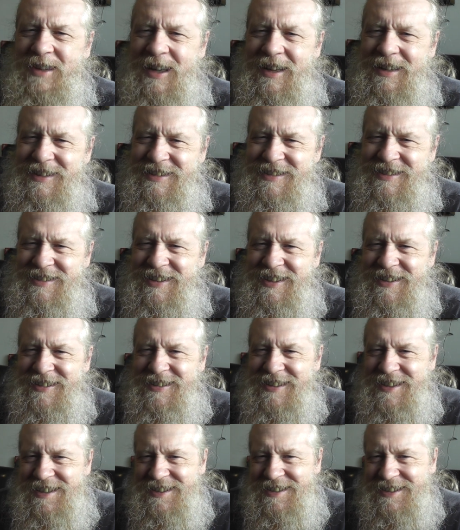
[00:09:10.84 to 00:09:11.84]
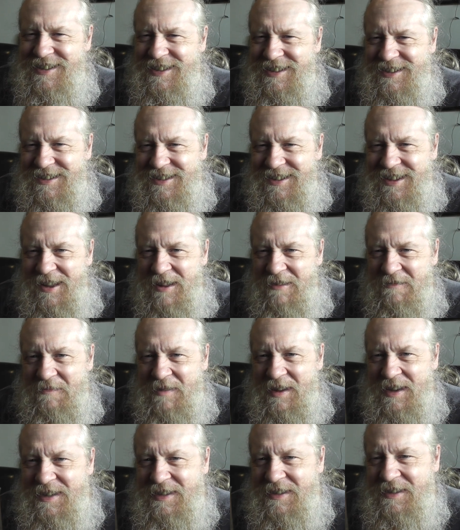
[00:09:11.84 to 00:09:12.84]
That's delicious, that
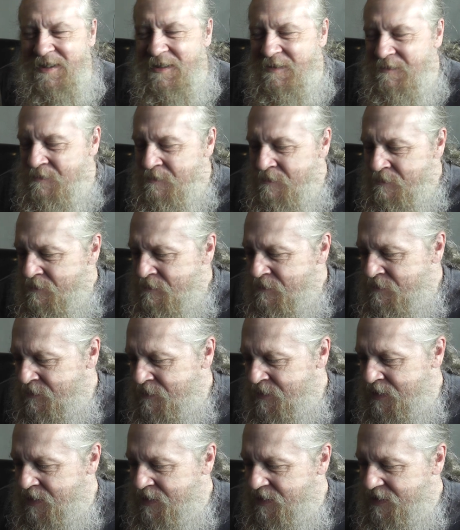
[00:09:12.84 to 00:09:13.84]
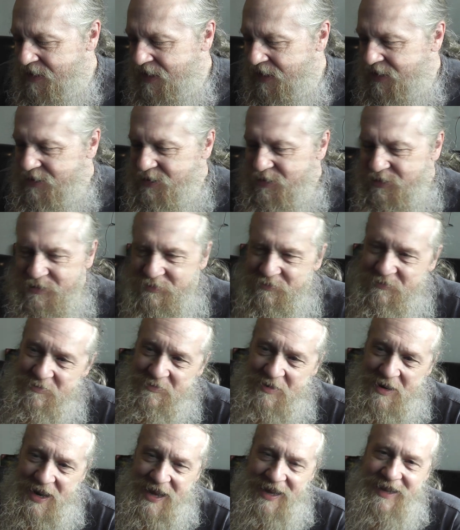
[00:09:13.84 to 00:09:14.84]
mate. That could
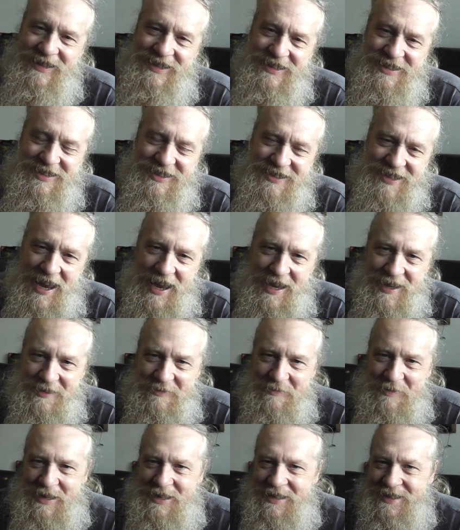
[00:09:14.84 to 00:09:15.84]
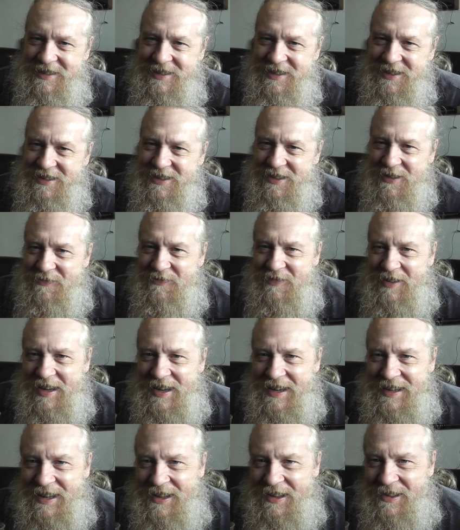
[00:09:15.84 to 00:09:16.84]
really send me into
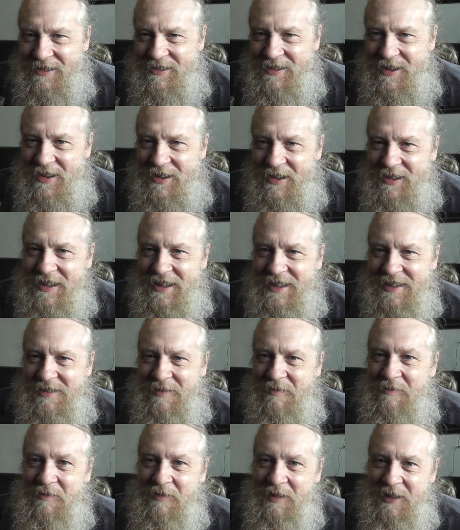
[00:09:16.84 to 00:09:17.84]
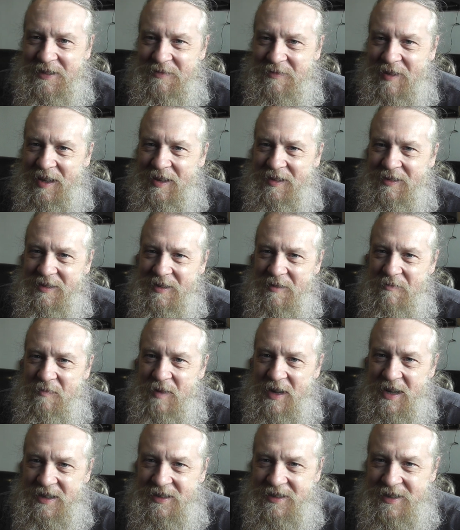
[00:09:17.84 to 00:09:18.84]
severe alcoholism at Velvet
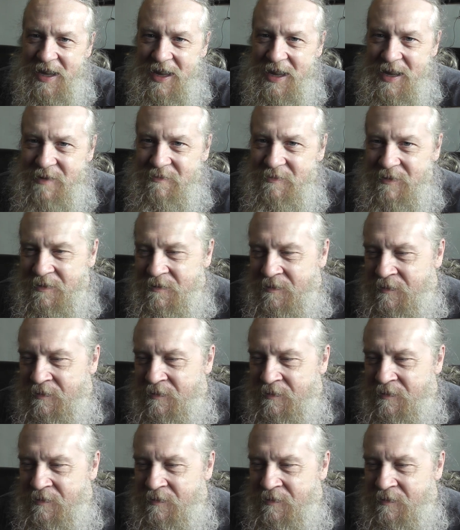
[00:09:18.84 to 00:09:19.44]
big time.